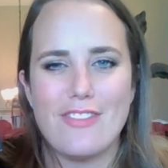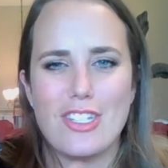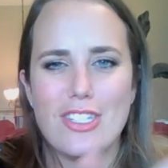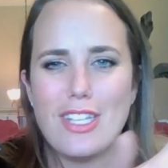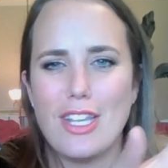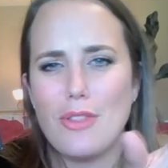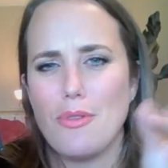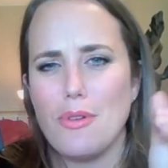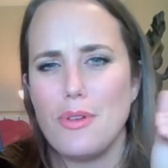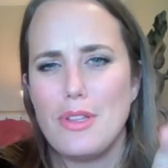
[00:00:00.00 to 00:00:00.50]
Just
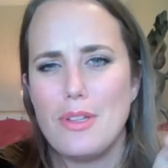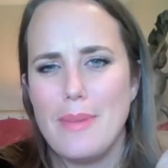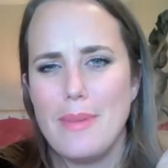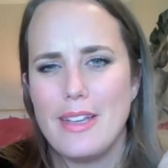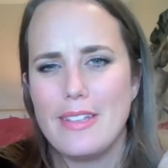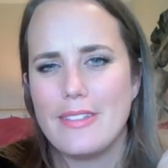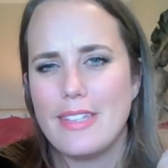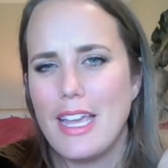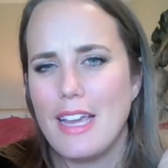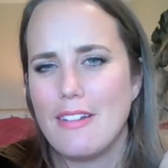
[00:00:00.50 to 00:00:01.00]
like throw a little
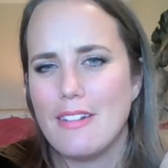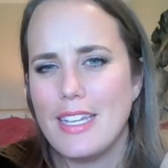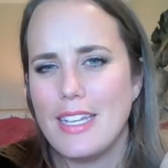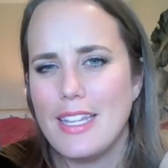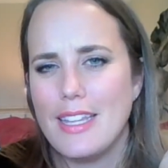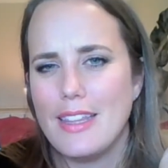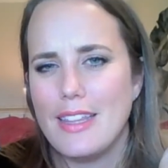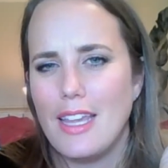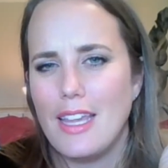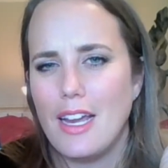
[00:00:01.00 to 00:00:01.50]
mascara
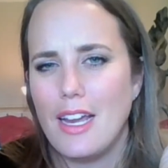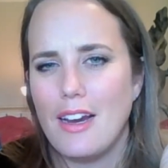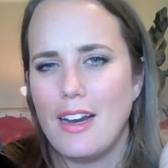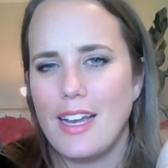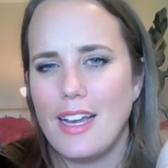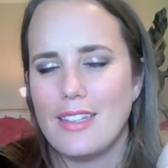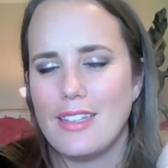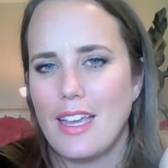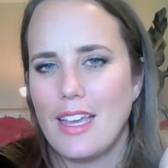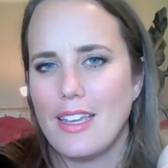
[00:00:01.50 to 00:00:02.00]
in there
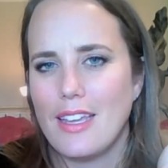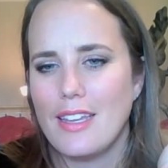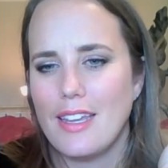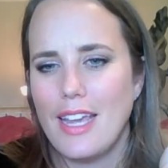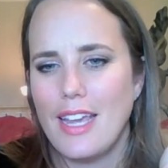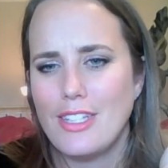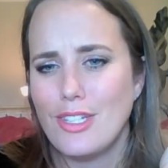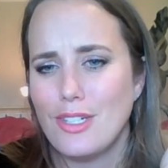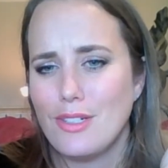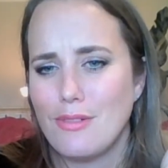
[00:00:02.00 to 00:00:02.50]
and like,
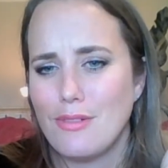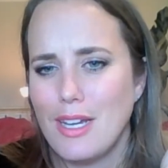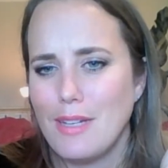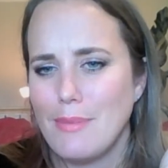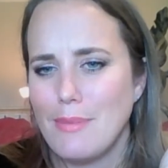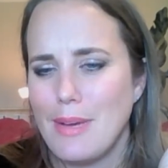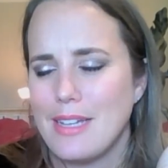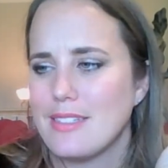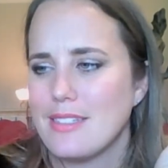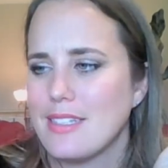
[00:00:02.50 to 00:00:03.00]
it's a
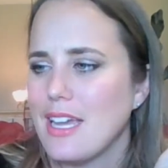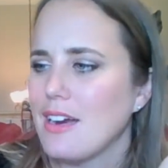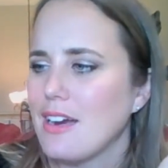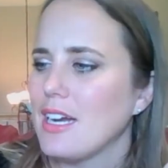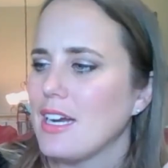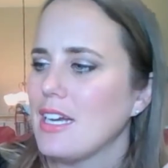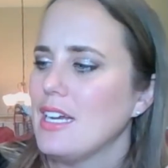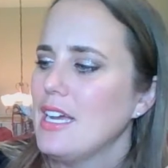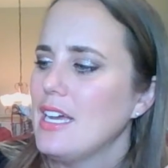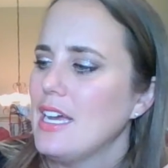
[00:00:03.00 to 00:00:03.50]
great
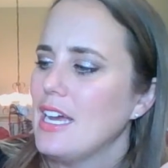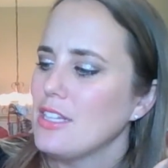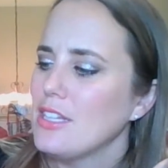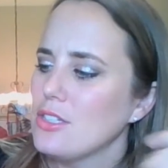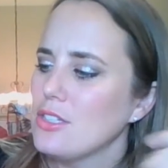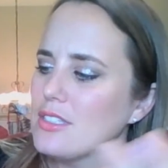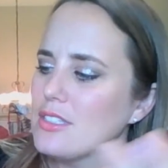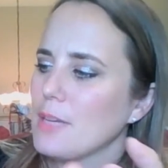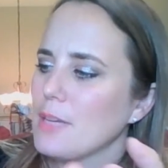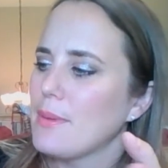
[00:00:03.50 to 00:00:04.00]
mascara. It
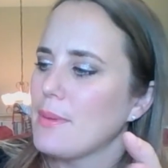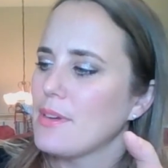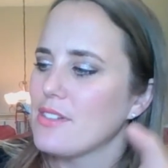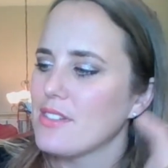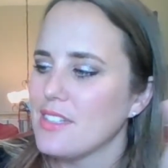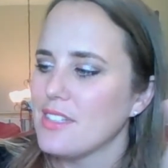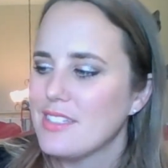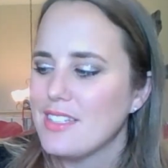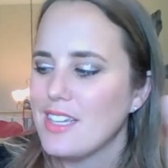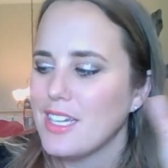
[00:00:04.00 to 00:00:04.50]
looks like Better
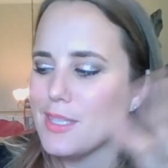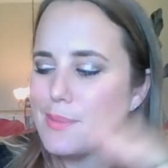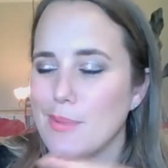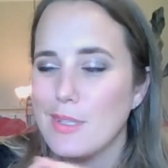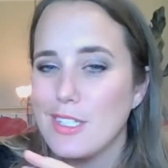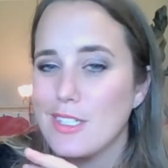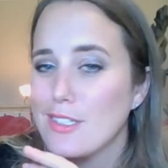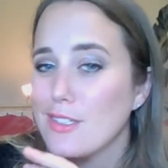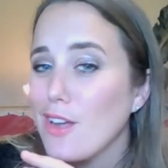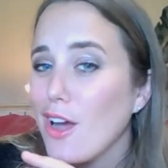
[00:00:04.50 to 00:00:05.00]
Than Sex,
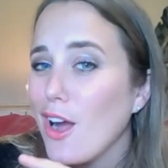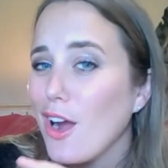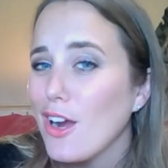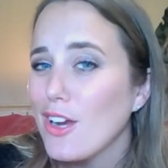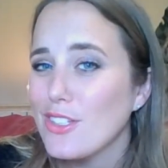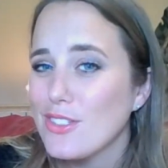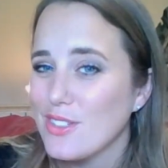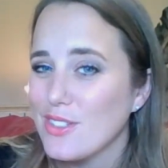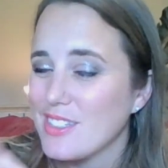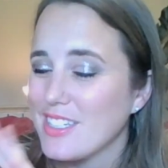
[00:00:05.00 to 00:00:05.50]
but it's
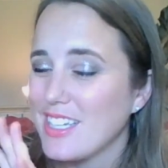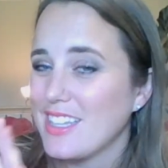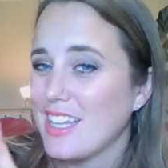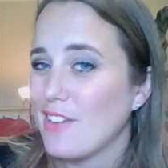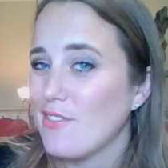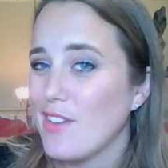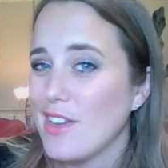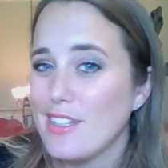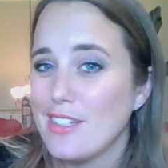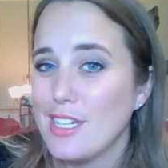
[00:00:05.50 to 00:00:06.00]
NARS, so it's got
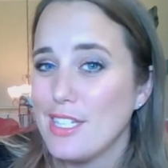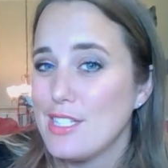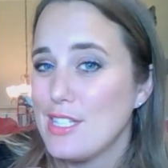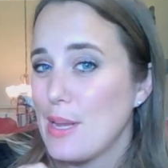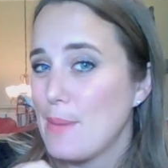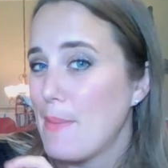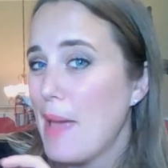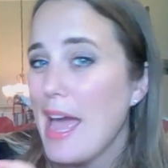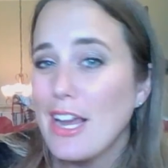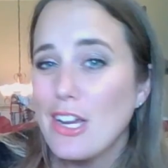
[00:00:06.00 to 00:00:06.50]
that
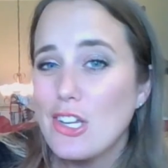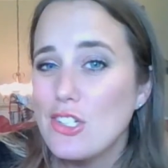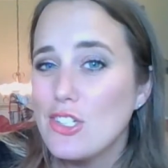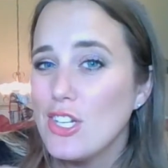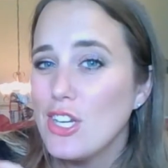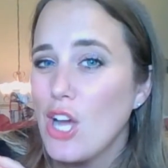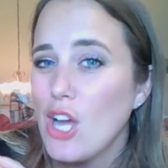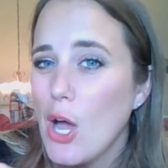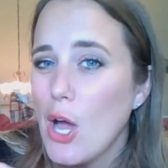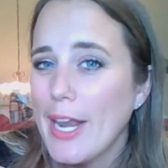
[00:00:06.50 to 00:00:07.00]

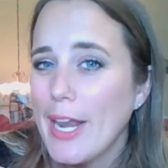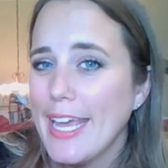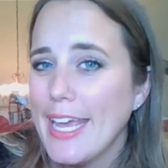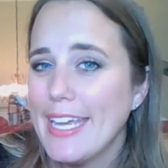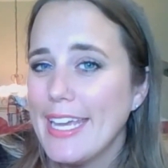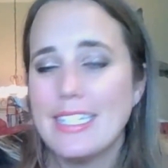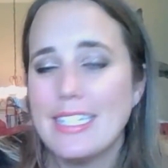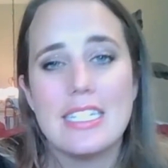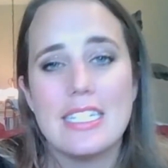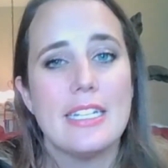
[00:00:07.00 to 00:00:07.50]
packaging on
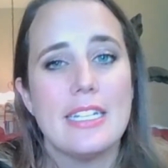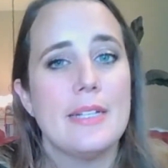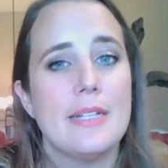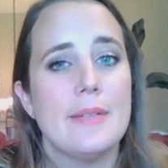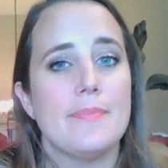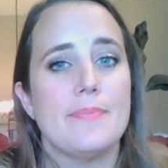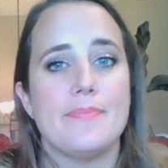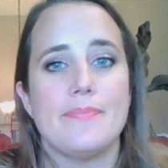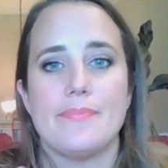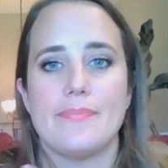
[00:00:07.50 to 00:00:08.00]
it.
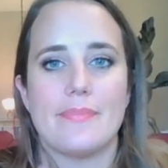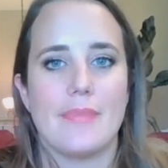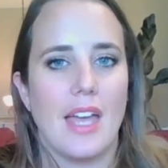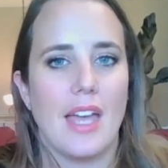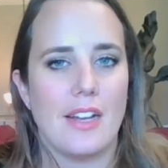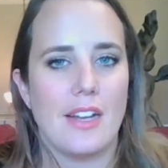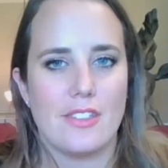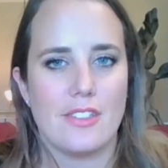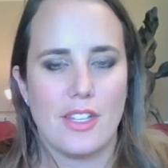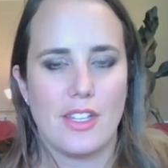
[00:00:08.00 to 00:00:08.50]

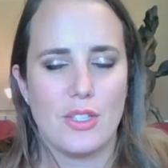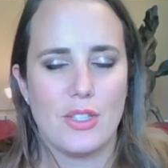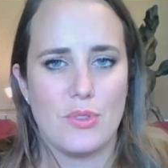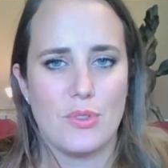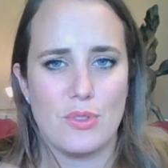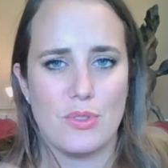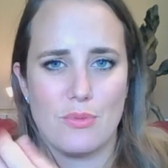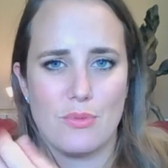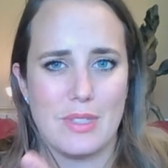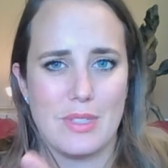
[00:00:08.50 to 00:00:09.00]
I just thought this
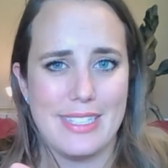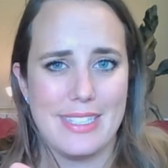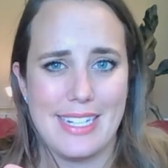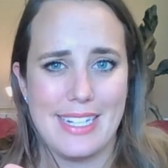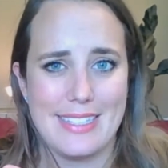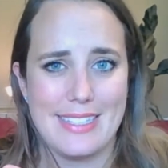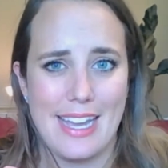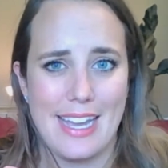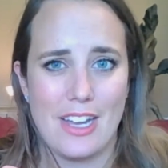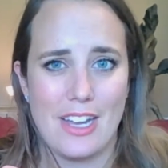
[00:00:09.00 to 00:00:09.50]
was a really
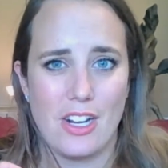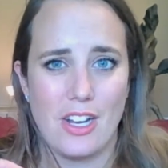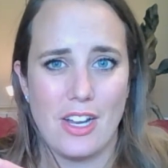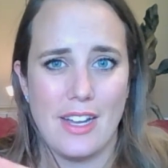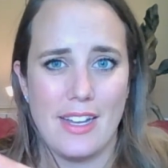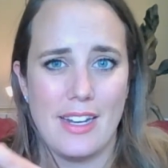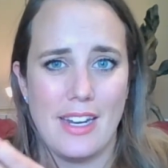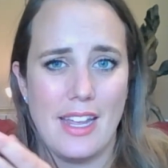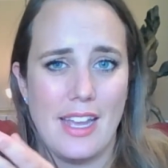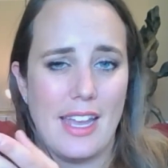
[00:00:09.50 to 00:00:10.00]
nice
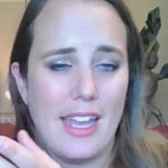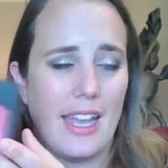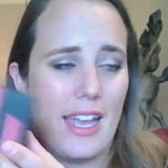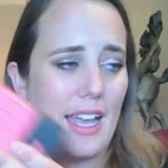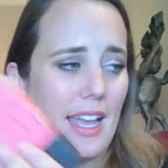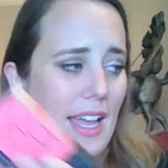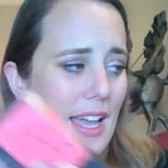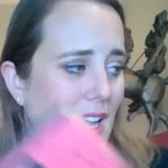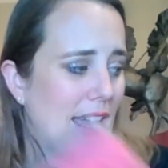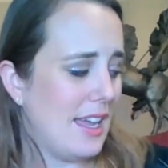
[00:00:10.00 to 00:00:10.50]
add-on.
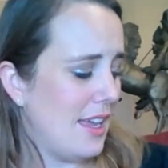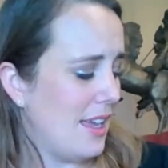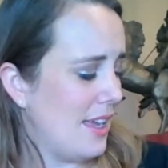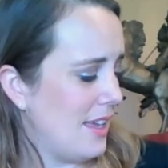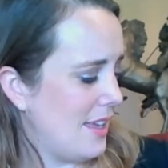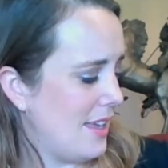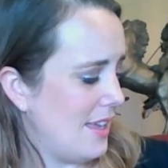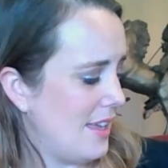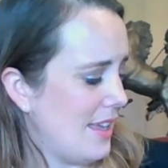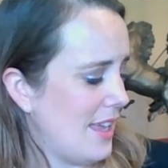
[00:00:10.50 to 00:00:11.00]

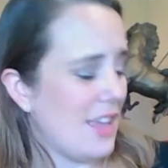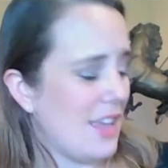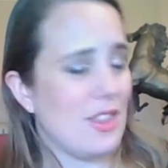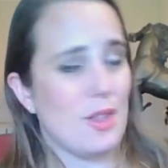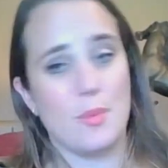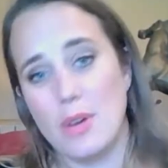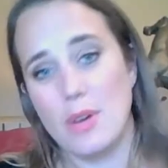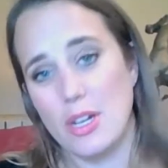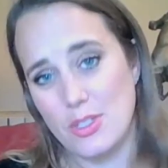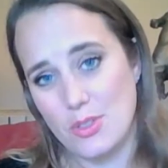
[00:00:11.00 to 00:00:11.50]
And the
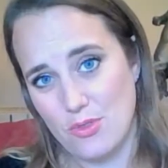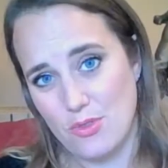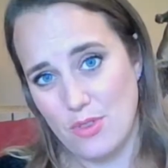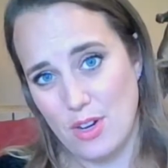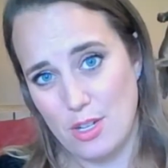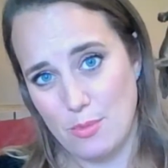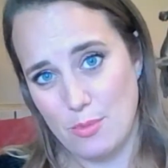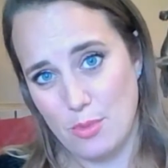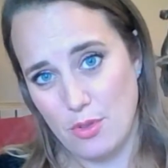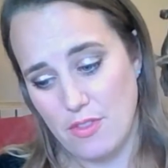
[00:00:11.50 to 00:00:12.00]
price was
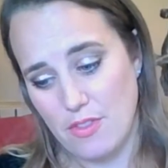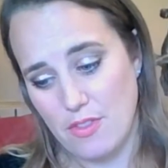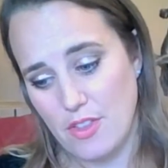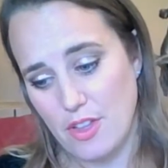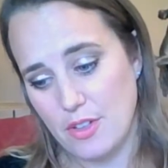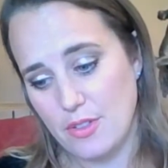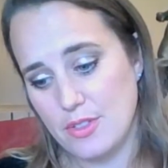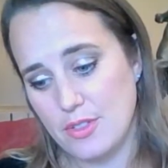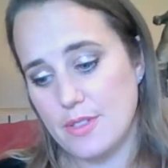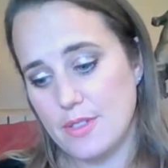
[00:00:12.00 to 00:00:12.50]
right on both
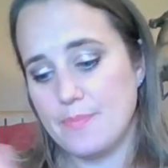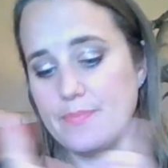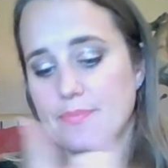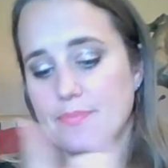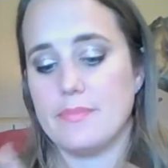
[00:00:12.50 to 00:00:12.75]
of those.